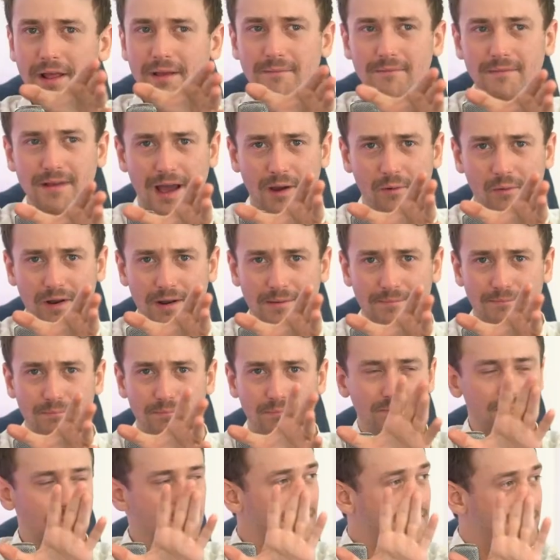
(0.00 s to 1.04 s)
to I want to
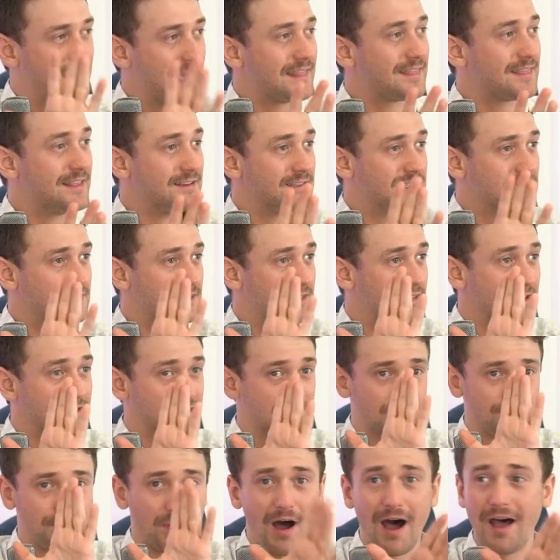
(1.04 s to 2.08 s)
get this the
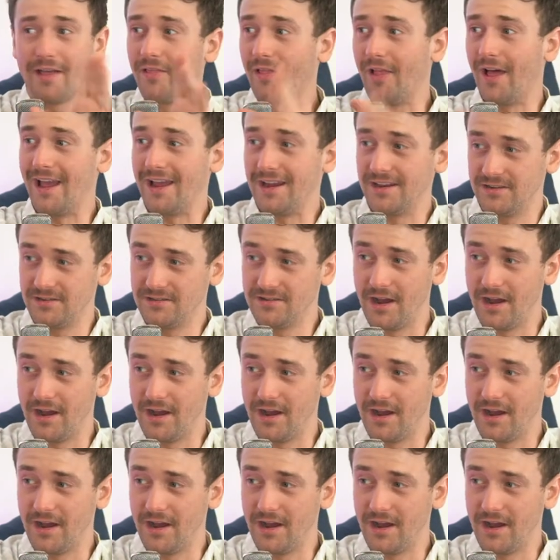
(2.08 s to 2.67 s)
spotlight